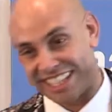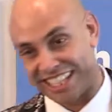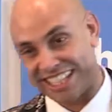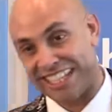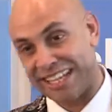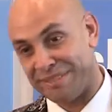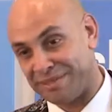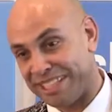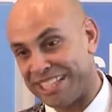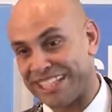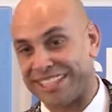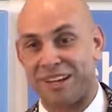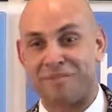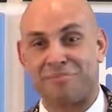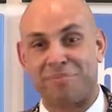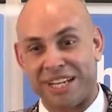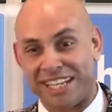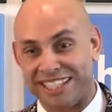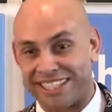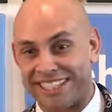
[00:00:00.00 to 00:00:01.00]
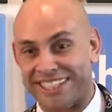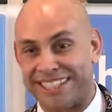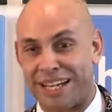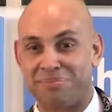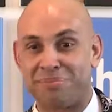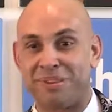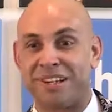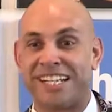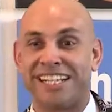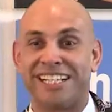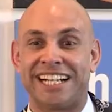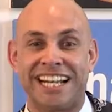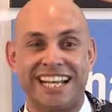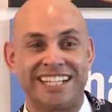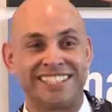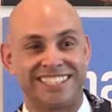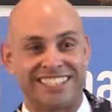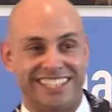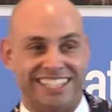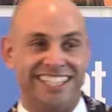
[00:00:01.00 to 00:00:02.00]
a limited company is a separate legal
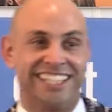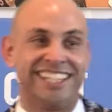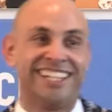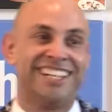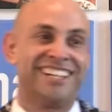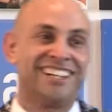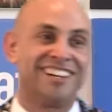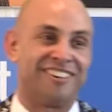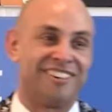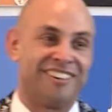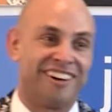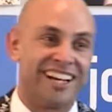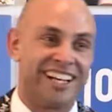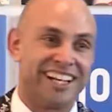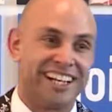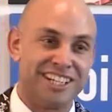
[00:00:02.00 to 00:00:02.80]
entity, all right?